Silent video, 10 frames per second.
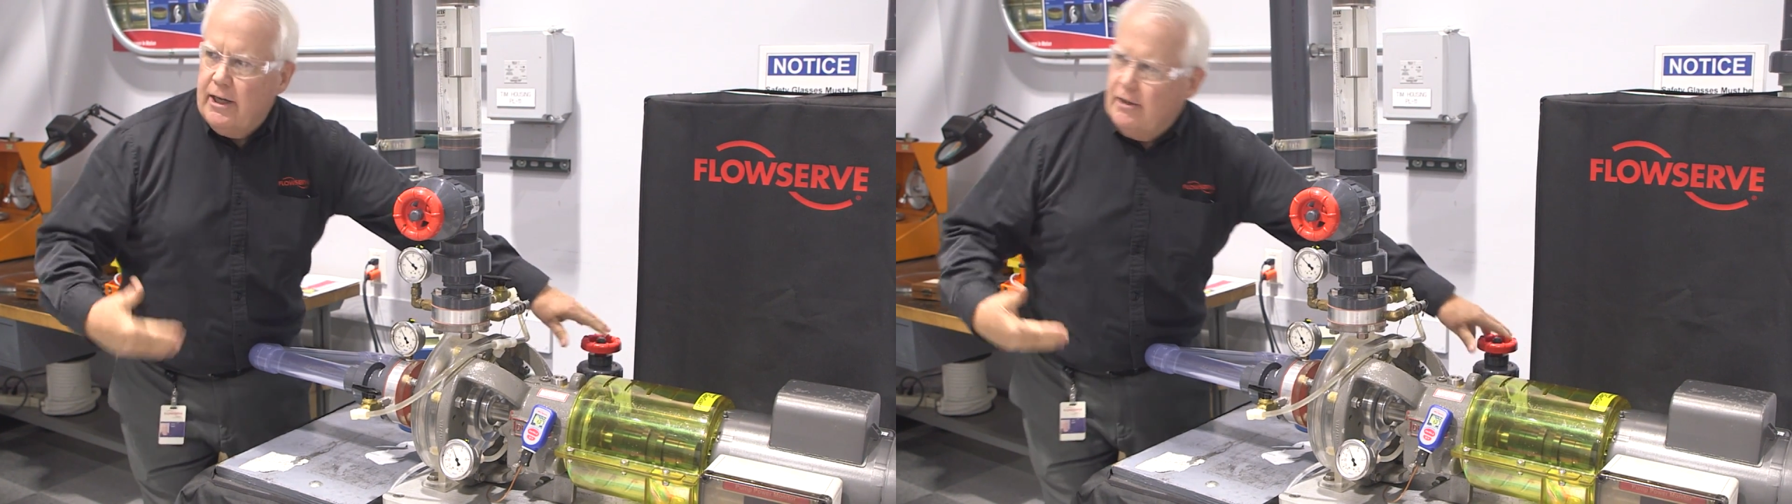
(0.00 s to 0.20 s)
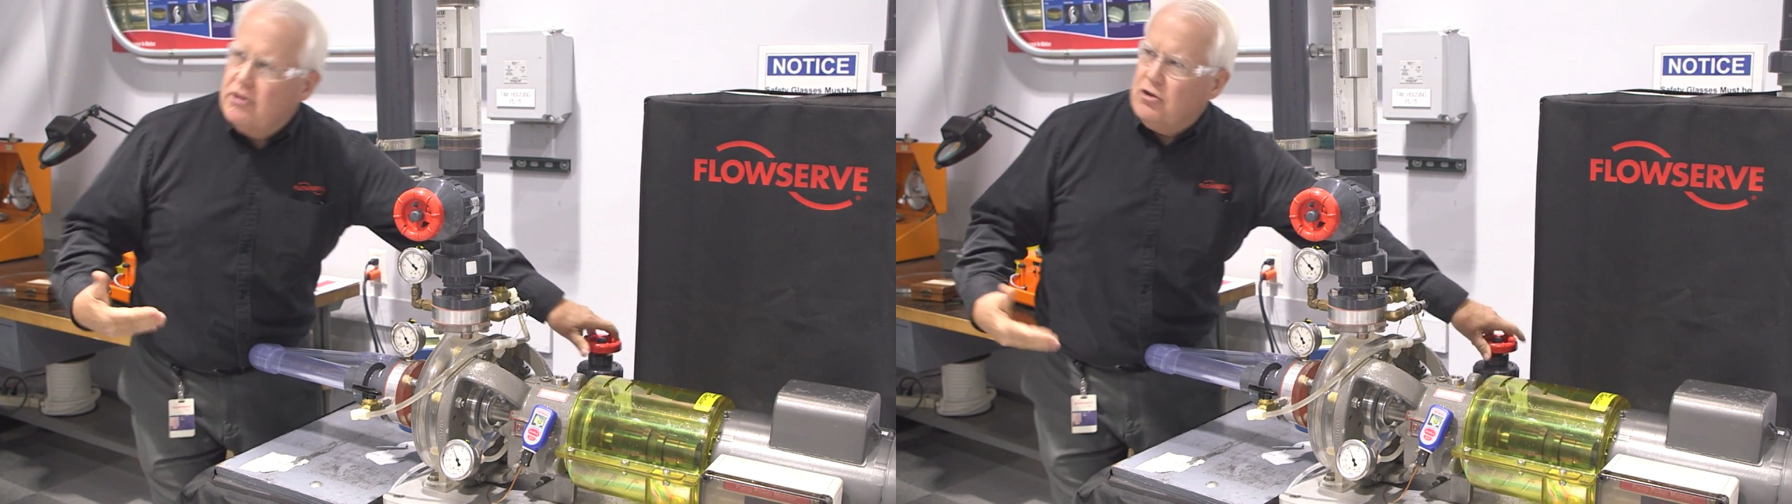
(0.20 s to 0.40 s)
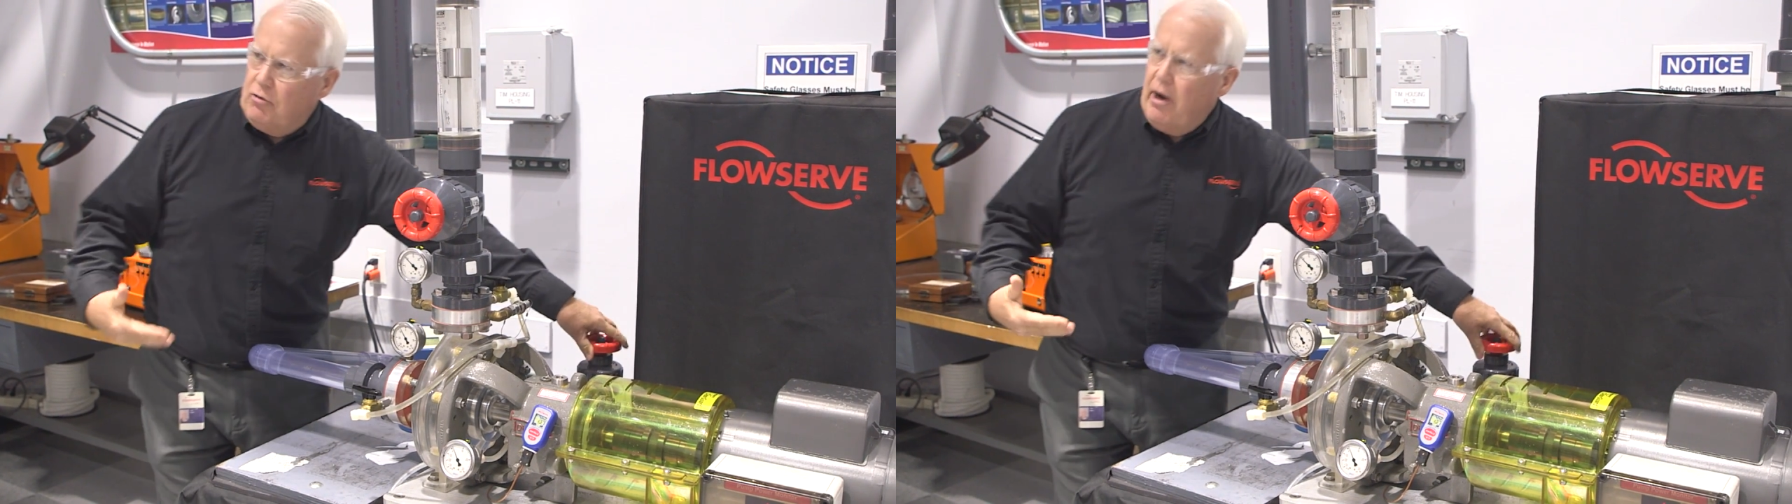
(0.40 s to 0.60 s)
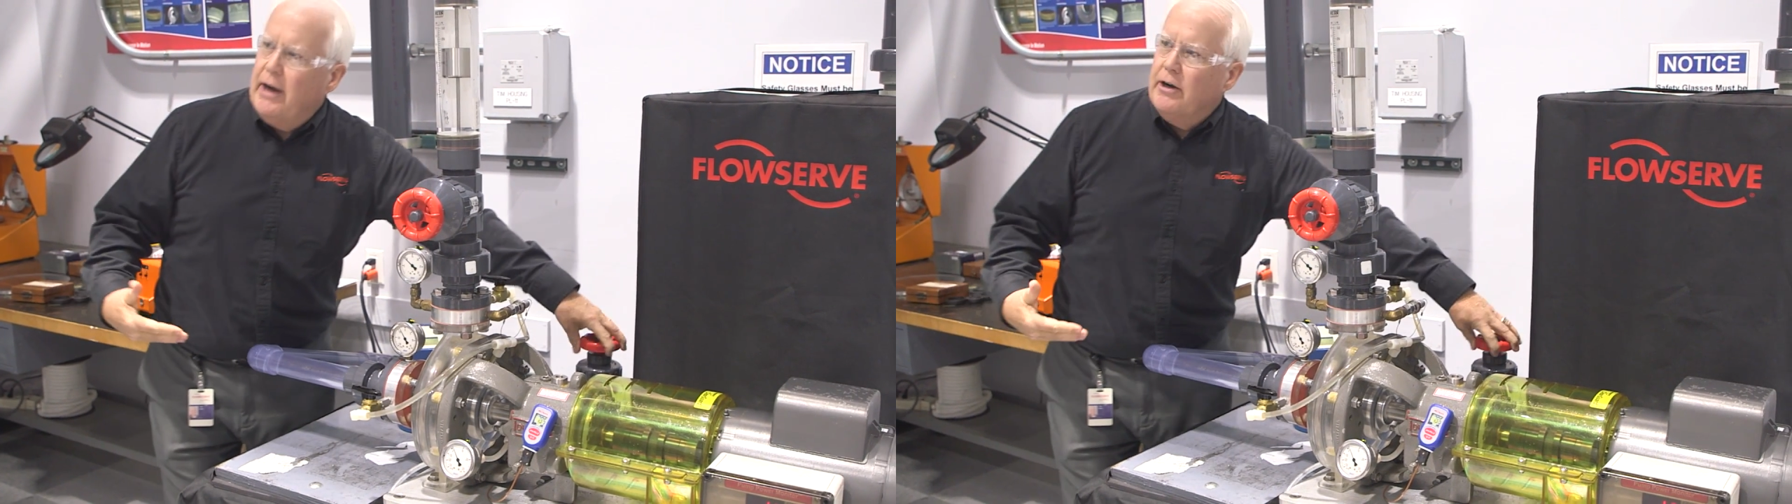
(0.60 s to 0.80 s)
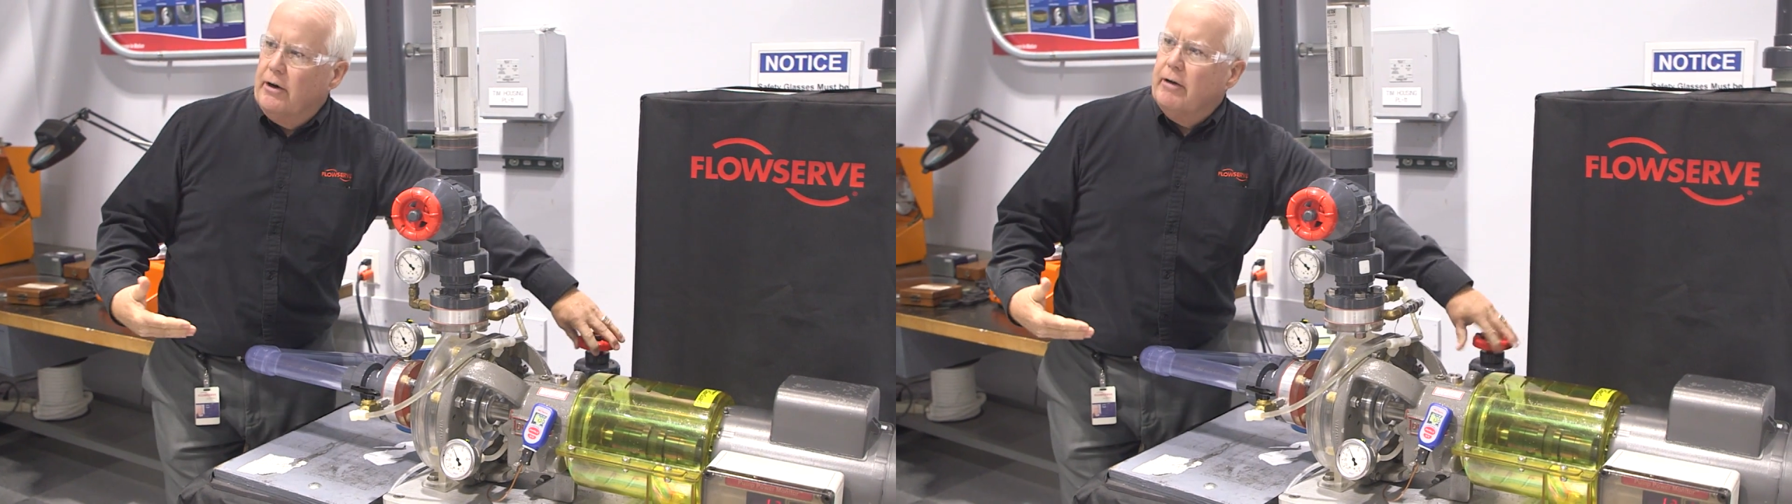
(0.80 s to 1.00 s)
and that we
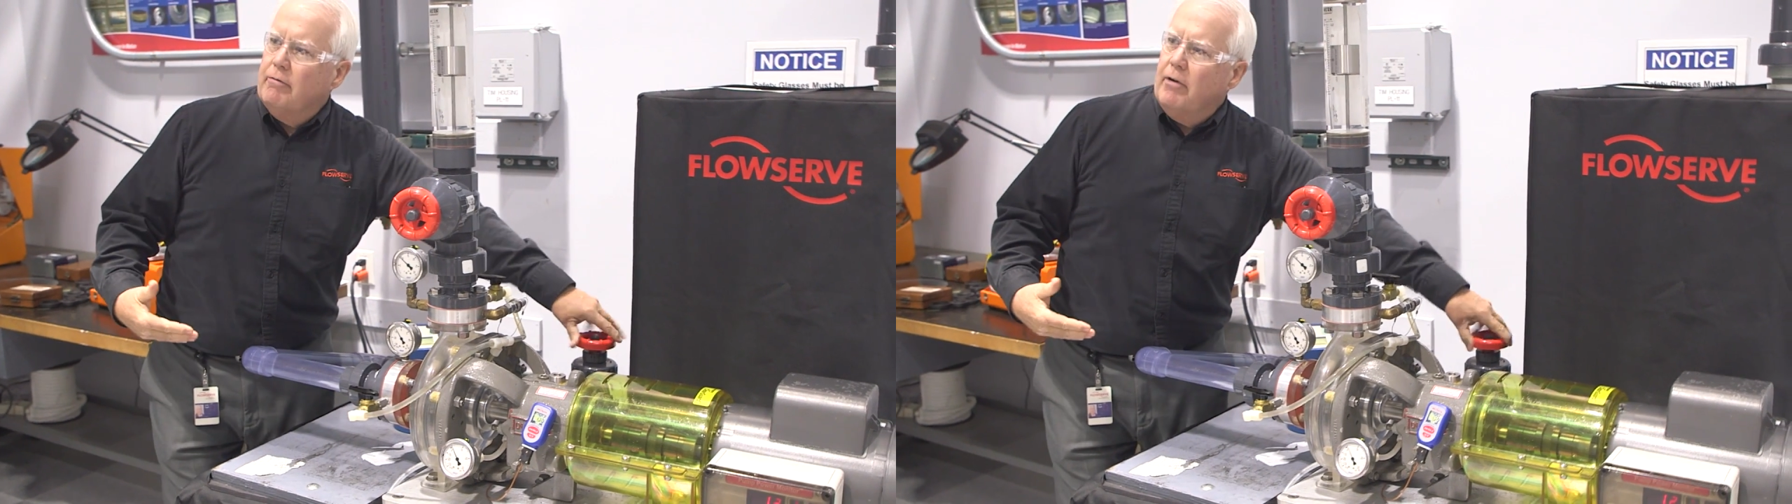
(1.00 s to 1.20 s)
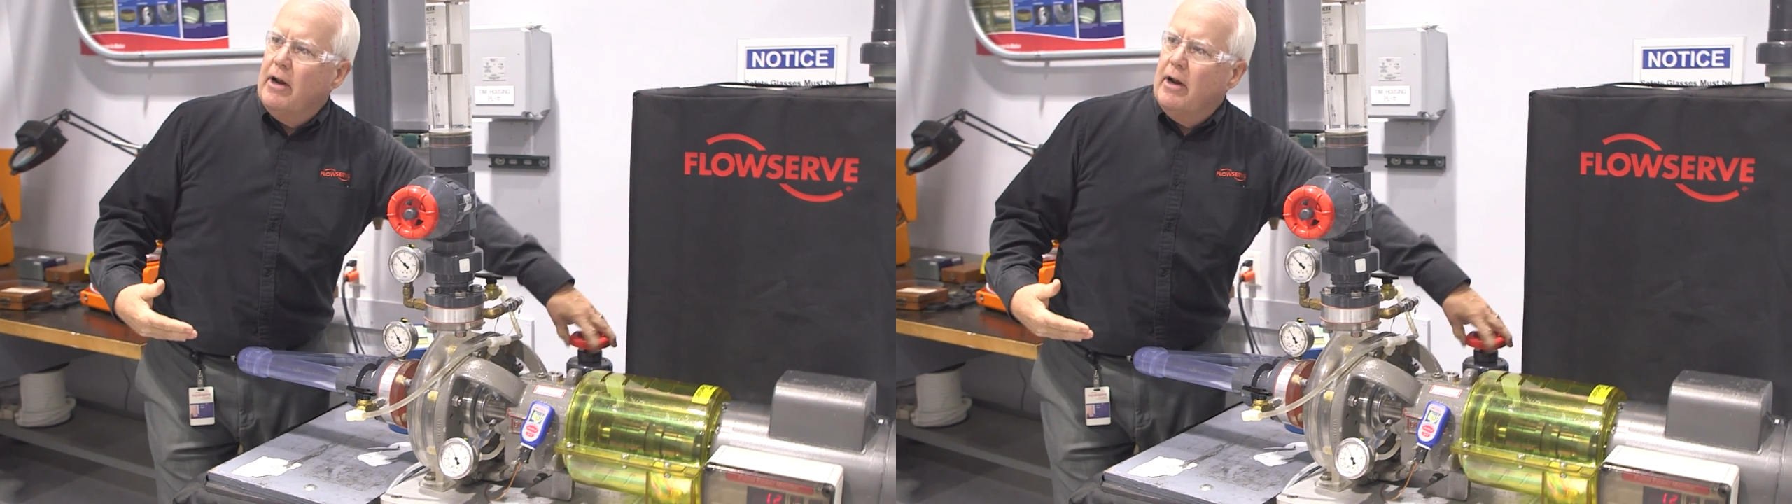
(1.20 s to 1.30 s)
can show